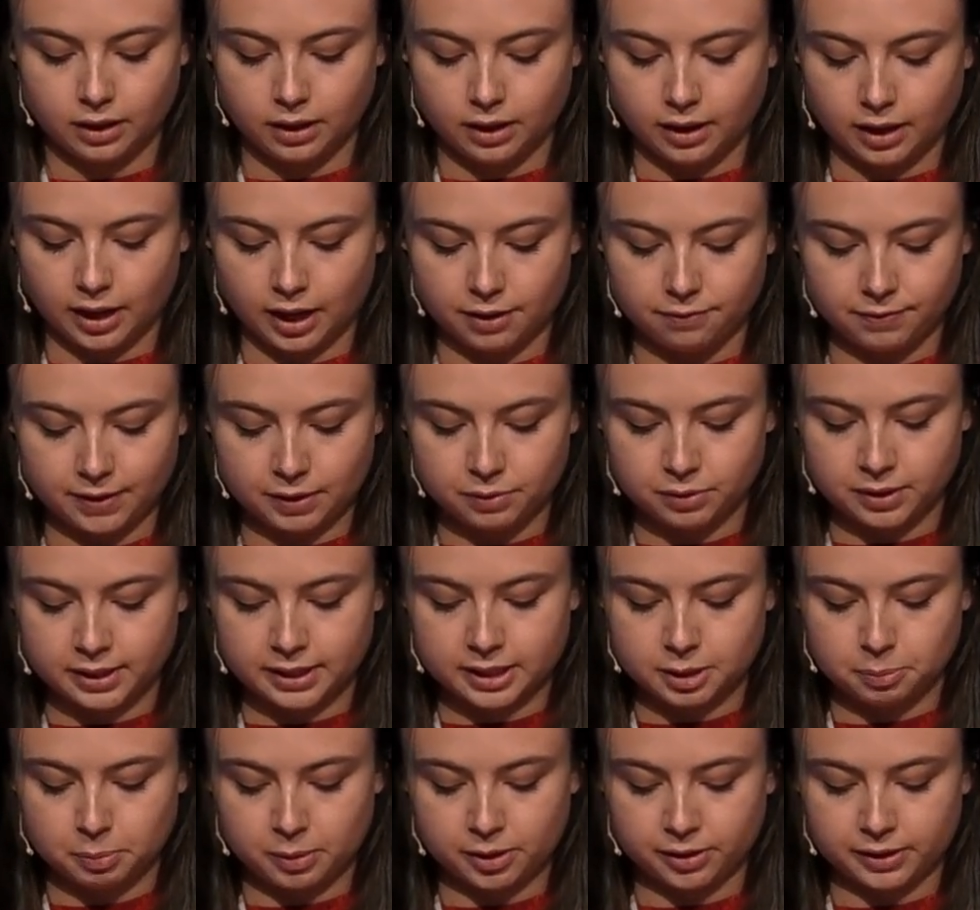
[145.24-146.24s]
I found the
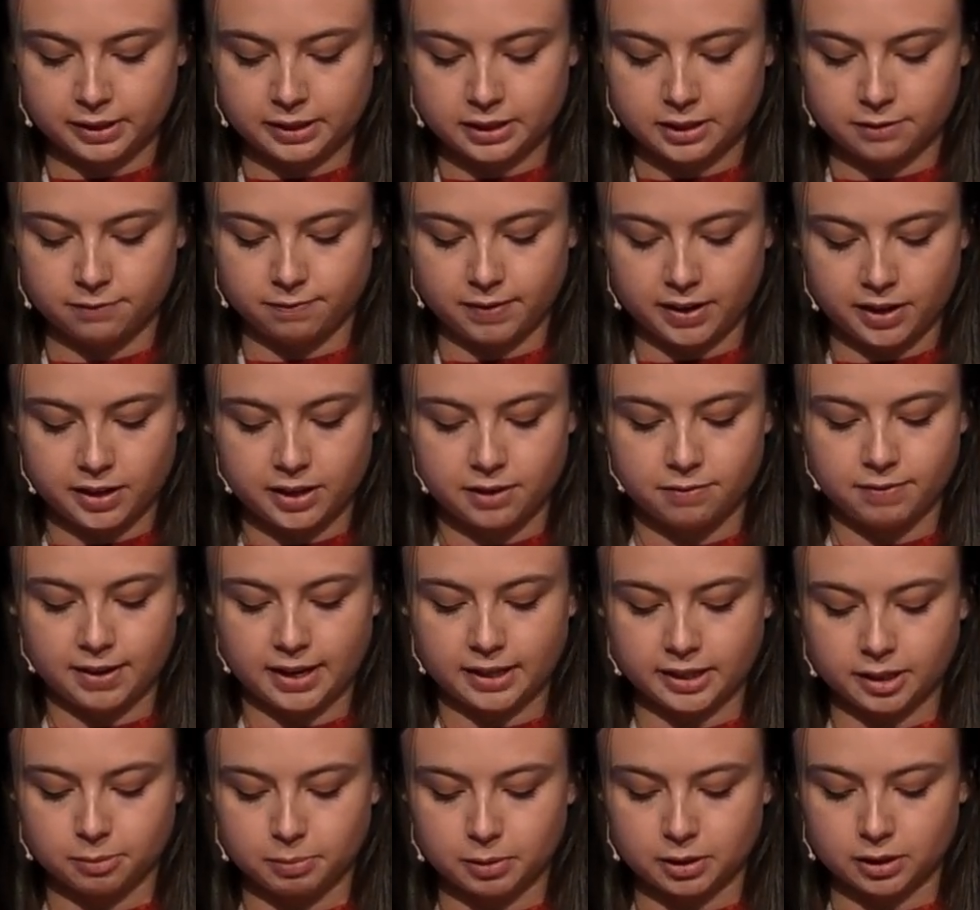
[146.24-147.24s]
experience very
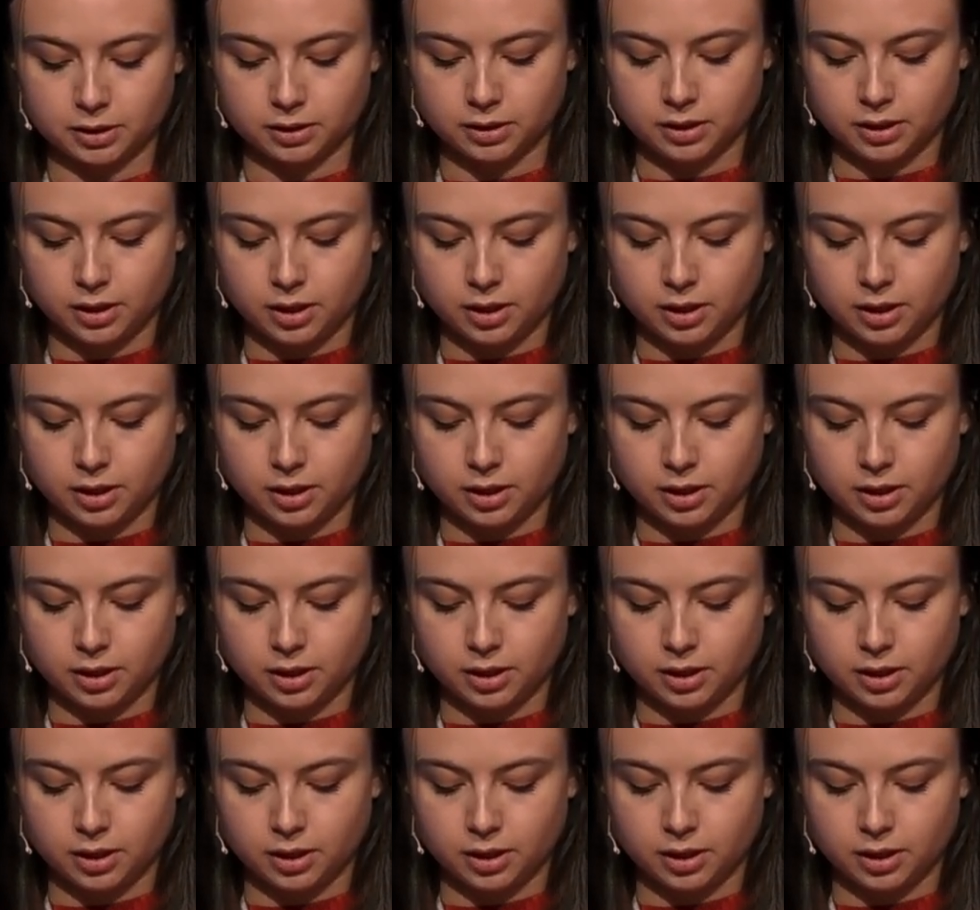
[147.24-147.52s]
valuable,